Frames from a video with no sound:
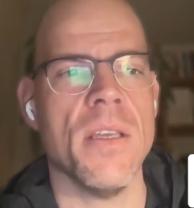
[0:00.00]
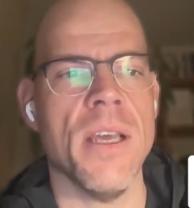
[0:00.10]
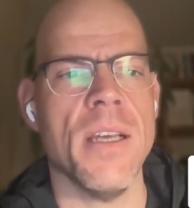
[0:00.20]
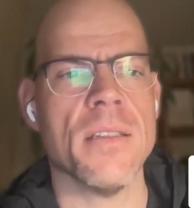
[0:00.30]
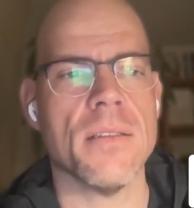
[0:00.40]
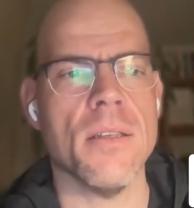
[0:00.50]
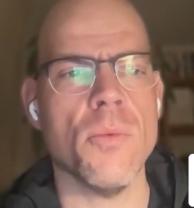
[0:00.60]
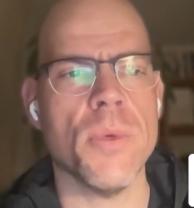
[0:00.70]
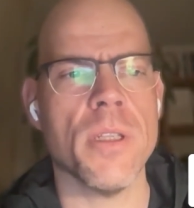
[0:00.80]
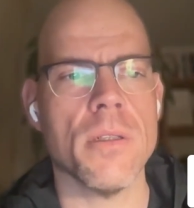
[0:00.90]
Yes, so
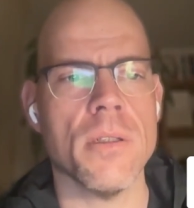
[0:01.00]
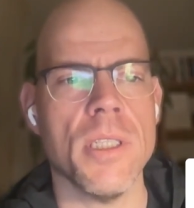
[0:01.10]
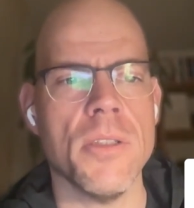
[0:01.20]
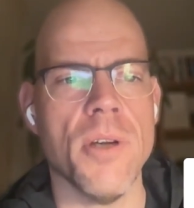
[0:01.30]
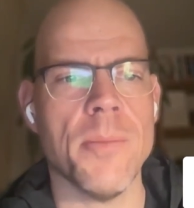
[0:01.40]
we'll continue